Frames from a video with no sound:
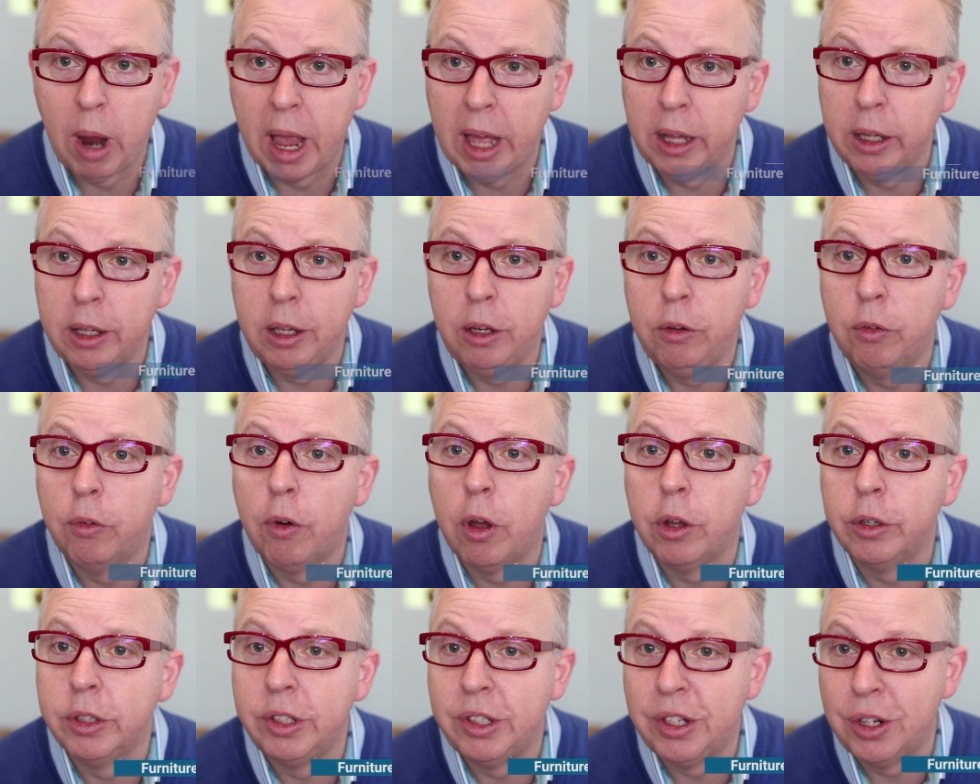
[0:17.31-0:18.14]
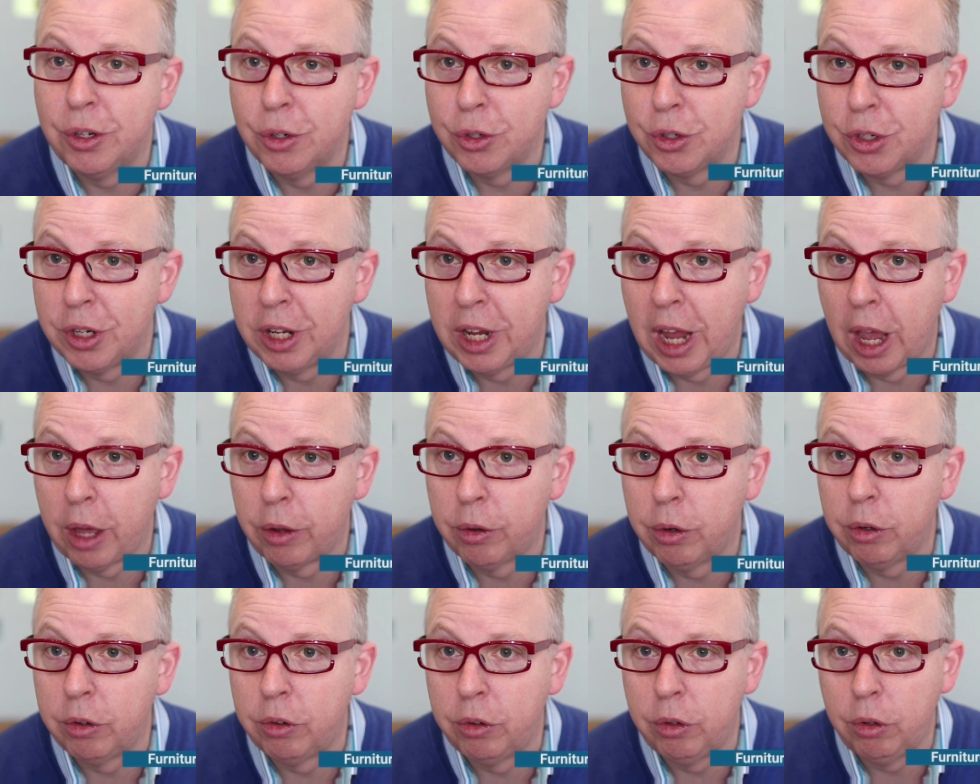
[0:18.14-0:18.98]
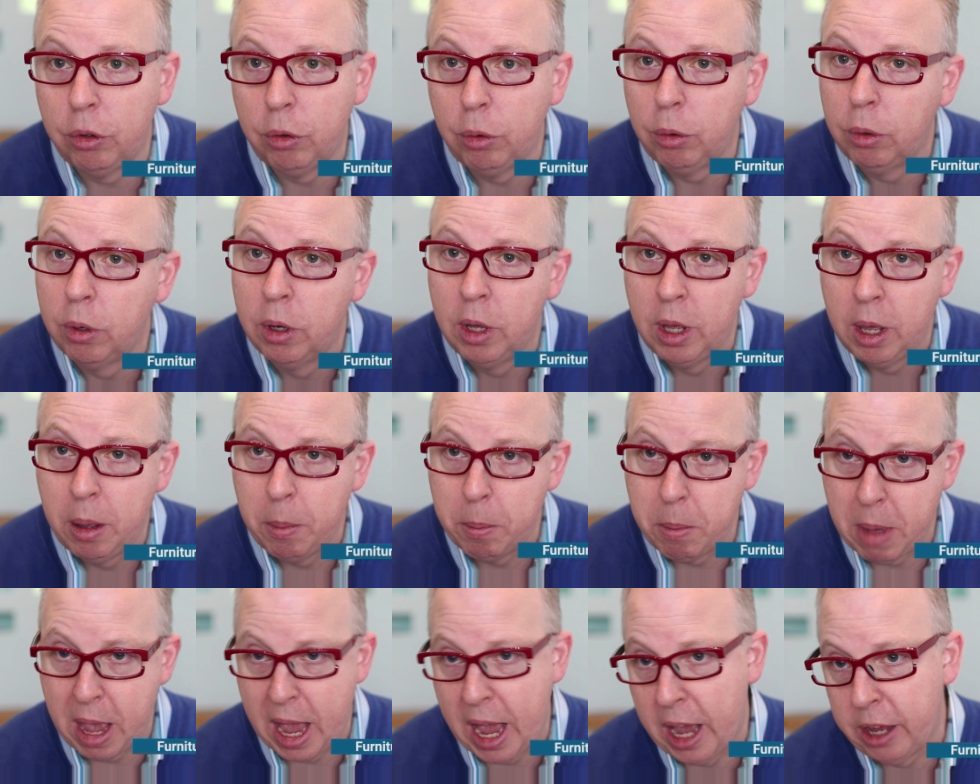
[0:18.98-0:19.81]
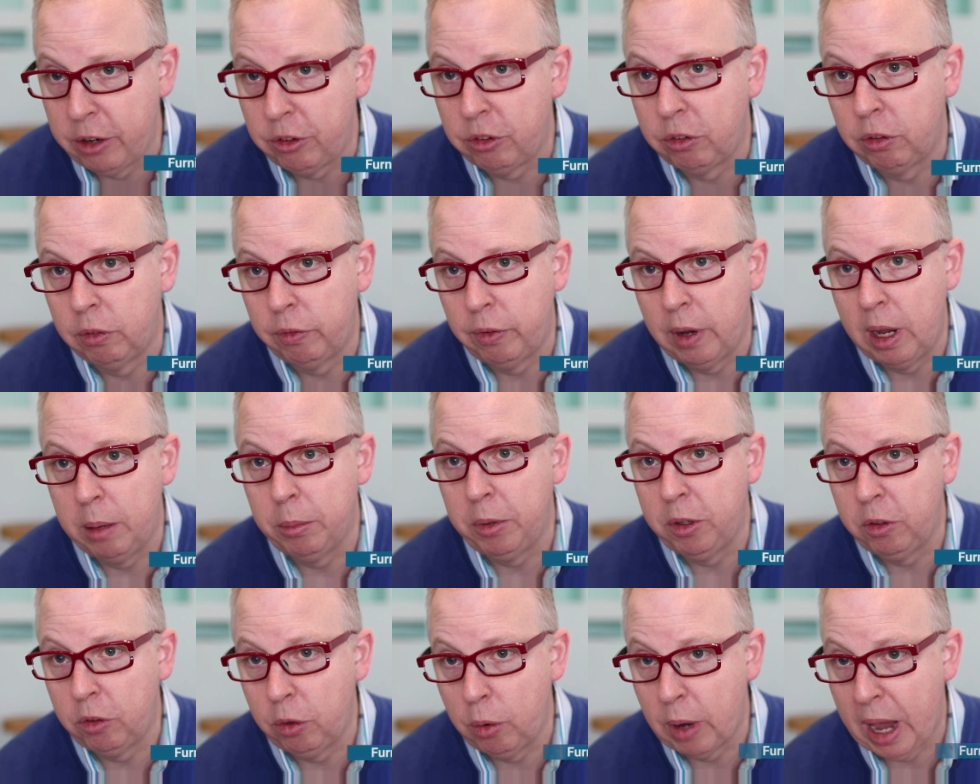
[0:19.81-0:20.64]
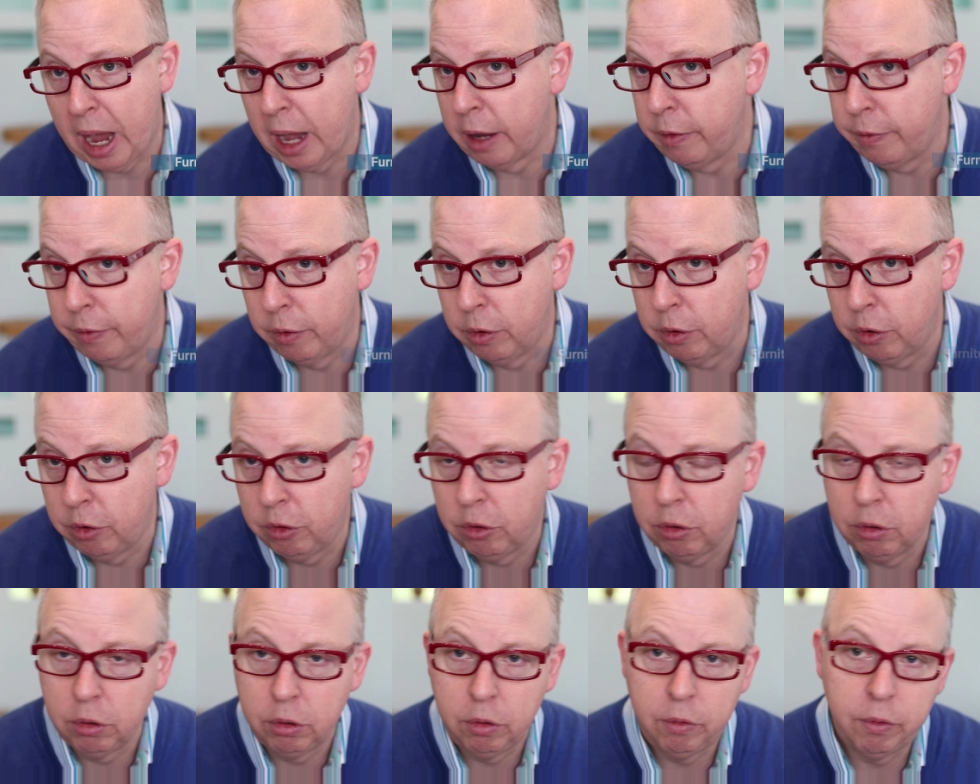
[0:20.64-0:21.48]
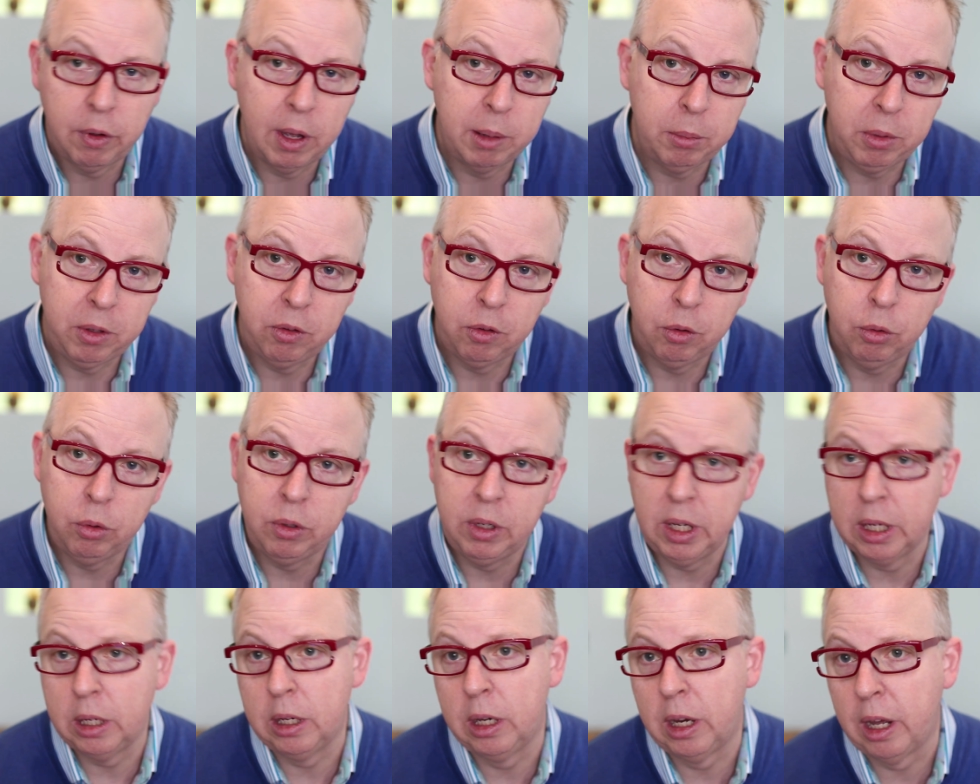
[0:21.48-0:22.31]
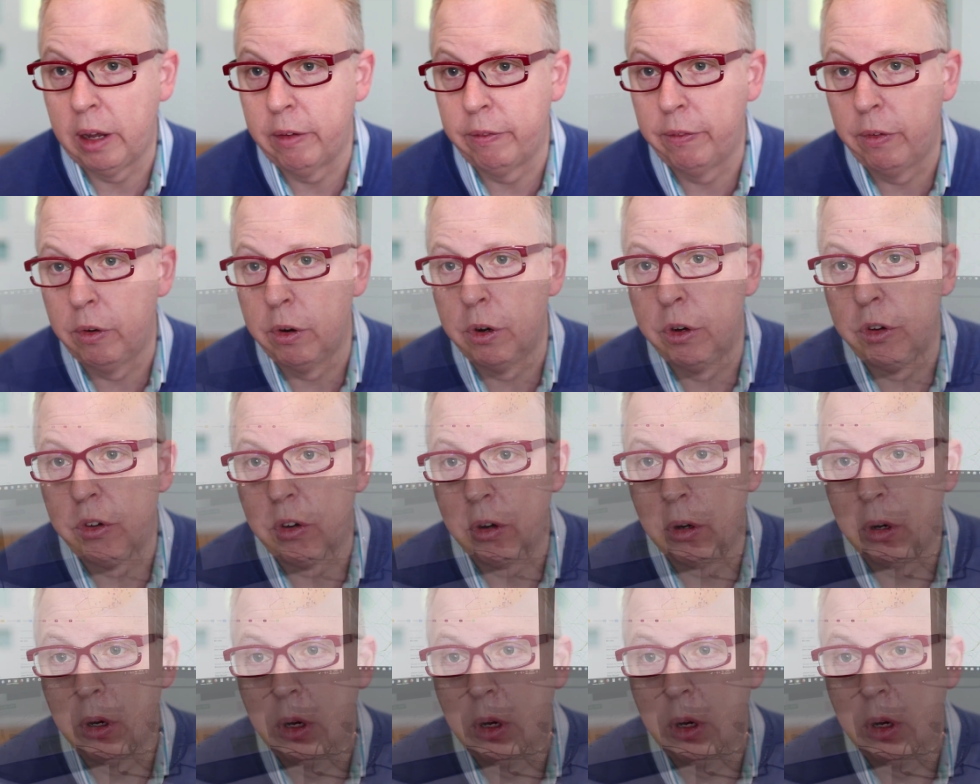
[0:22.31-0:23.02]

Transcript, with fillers: rallied volunteers together to match families who had furniture to families who didn't have furniture.